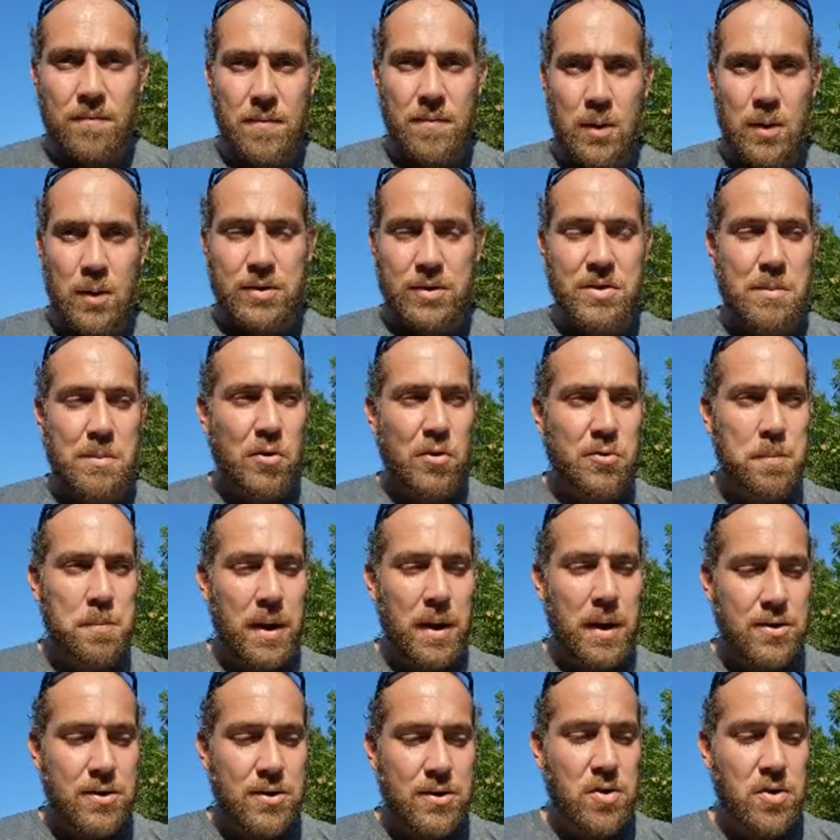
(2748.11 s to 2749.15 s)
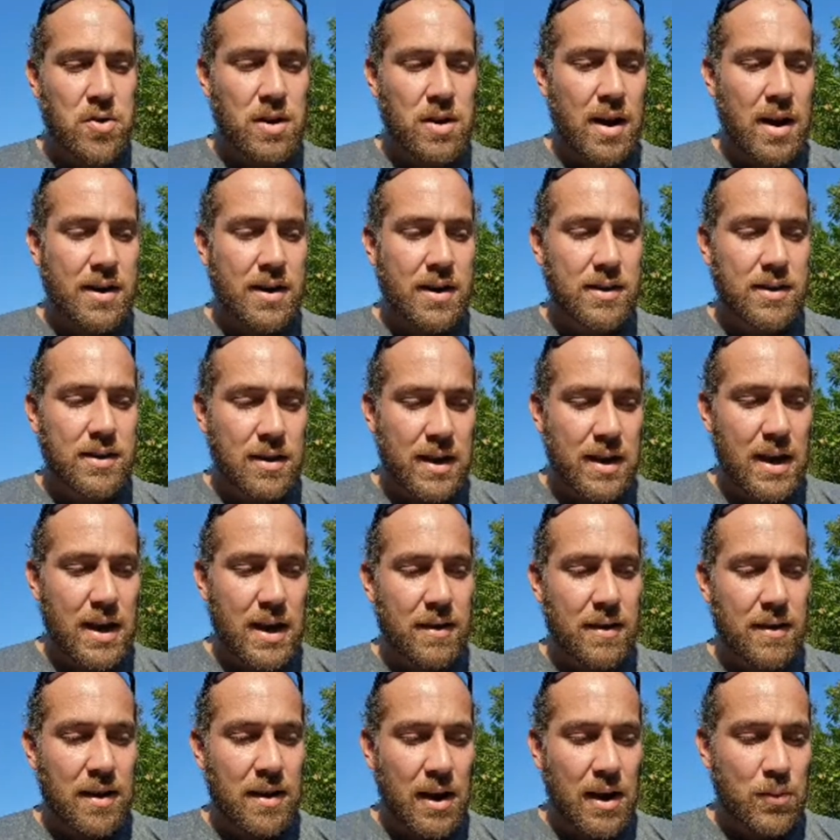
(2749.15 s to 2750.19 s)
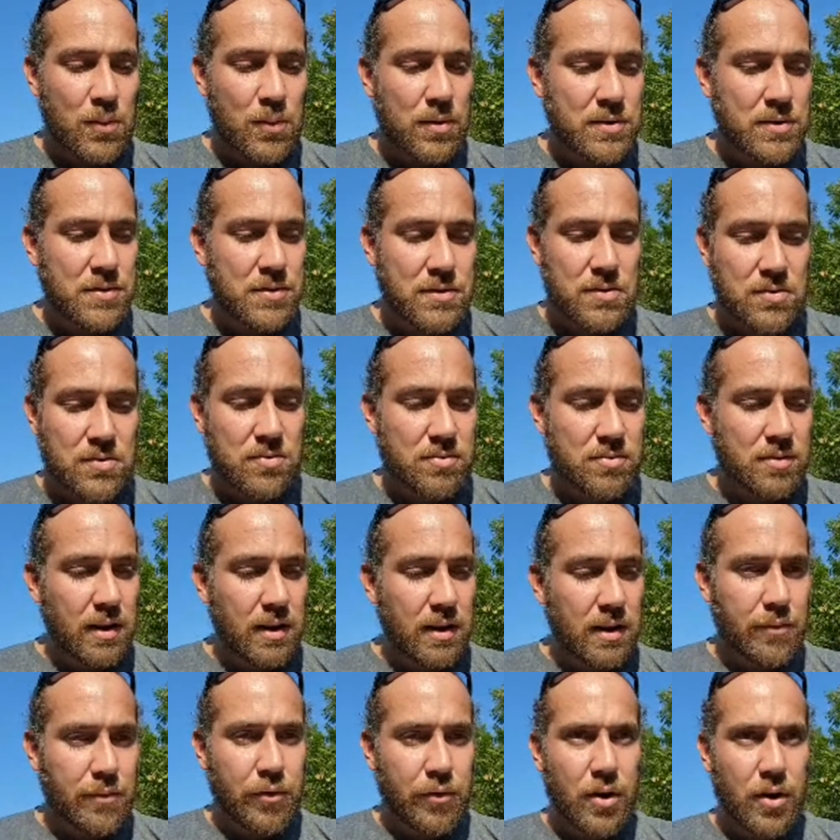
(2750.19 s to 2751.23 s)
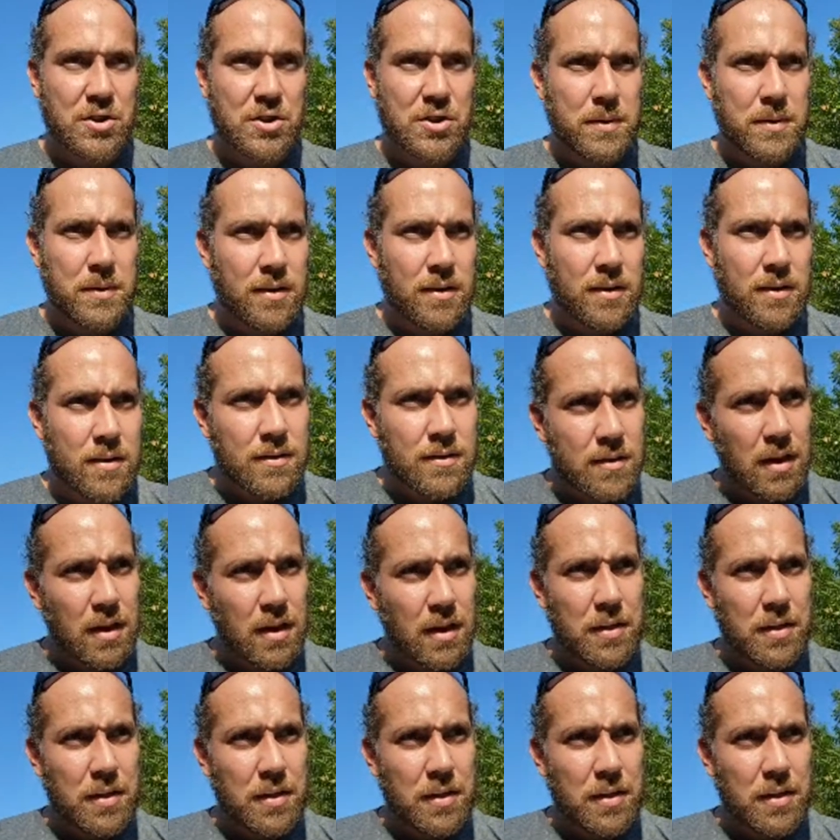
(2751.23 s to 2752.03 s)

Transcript: It was the most patriotic. Again, I was like a freshman.